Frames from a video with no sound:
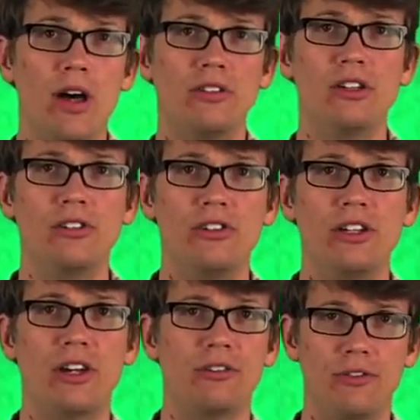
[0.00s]
lot of
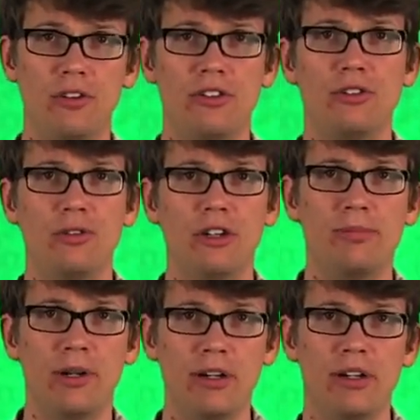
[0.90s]
synesthetes have different sensory
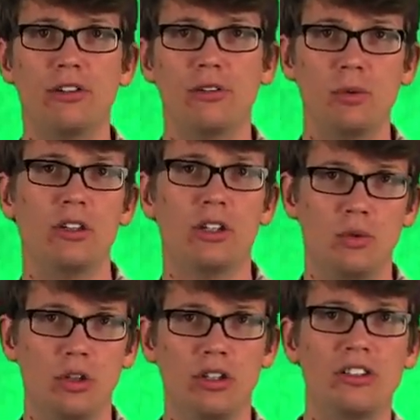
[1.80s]
experiences when they're
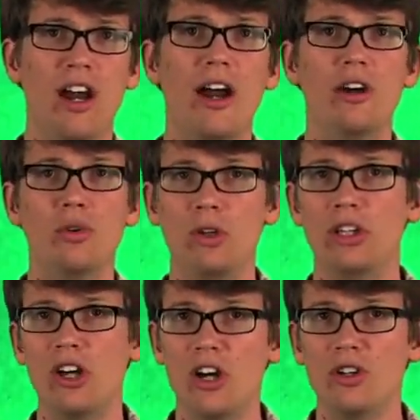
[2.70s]
really tired or
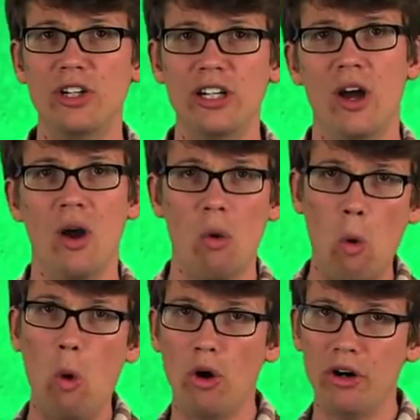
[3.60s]
really hungry,
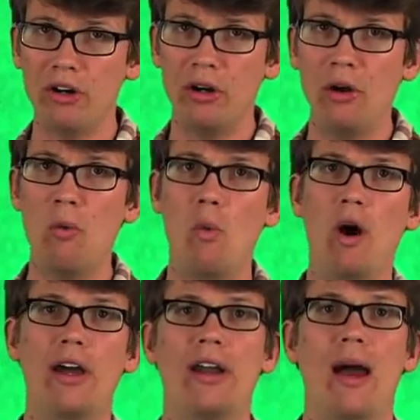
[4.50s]
or
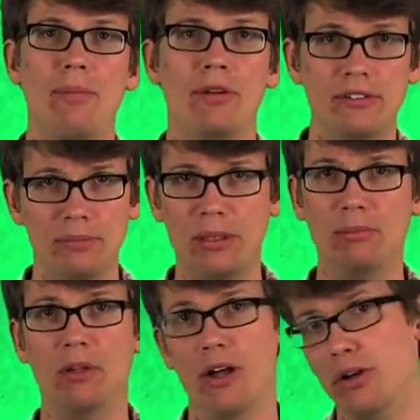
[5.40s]
why it happens to
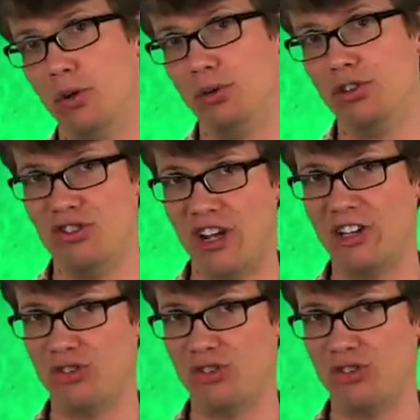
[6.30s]
people on hallucinogenic